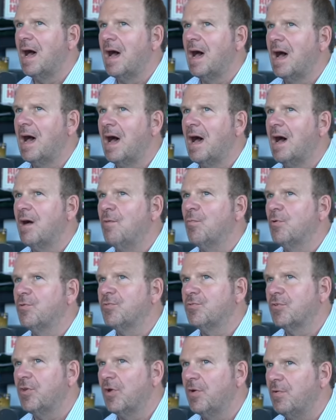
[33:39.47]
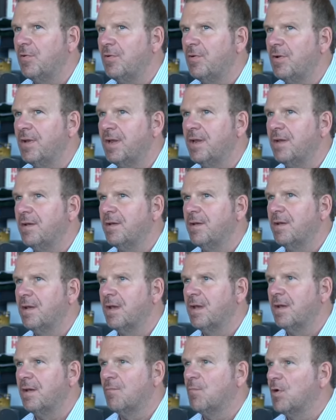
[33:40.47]
I will totally.
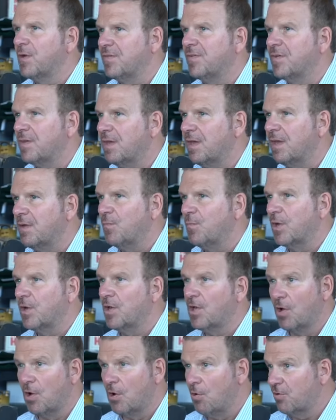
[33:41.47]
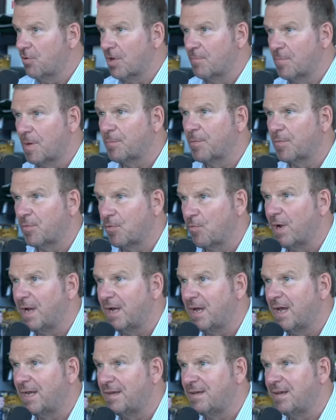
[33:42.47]
Once again, we all come up with
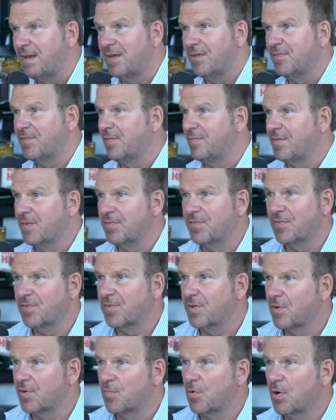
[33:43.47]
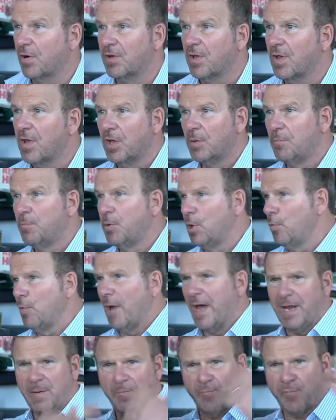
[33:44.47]
great ideas, yeah, yeah. and this is going to work. Yeah. Blue
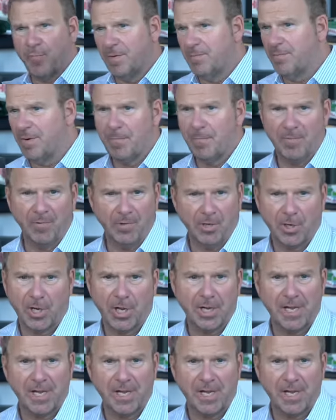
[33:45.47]
Apron people are going to